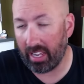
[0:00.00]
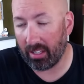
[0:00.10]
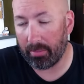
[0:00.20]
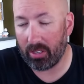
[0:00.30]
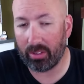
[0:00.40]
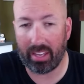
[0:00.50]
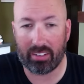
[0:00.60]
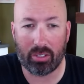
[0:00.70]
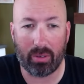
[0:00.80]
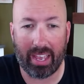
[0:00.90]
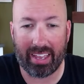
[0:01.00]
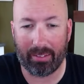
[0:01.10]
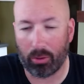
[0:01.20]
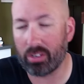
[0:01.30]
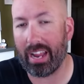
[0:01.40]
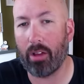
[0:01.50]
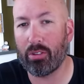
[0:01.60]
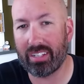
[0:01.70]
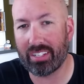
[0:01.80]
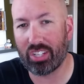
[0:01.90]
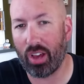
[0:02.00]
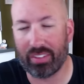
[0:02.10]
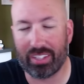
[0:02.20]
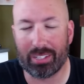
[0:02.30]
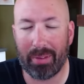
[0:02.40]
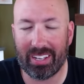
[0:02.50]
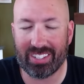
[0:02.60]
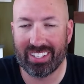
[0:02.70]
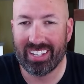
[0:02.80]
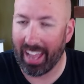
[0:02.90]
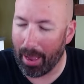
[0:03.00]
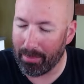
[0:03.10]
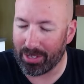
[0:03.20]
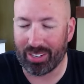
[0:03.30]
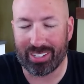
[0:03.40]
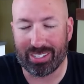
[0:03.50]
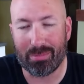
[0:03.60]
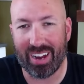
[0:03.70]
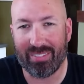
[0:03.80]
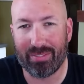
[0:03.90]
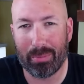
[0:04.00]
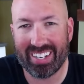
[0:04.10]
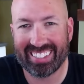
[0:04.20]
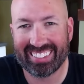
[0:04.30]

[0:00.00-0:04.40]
Yeah, let me know that too. And of course, how you did solving this puzzle, and be sure to subscribe for more.